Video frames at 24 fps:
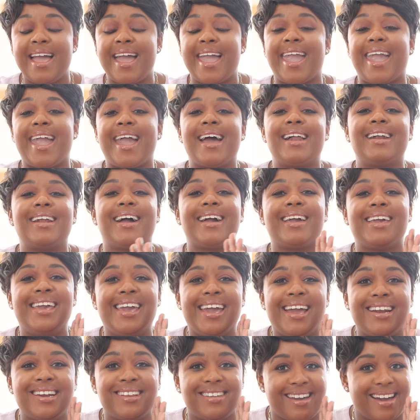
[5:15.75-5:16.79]
And
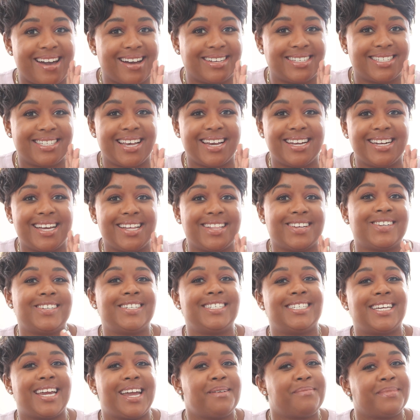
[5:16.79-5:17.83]
again, yes, another
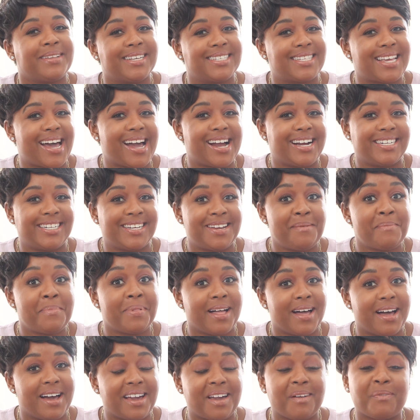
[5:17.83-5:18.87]
shameless IG
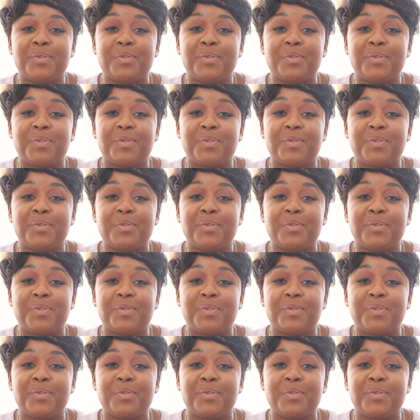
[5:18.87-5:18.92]
plug.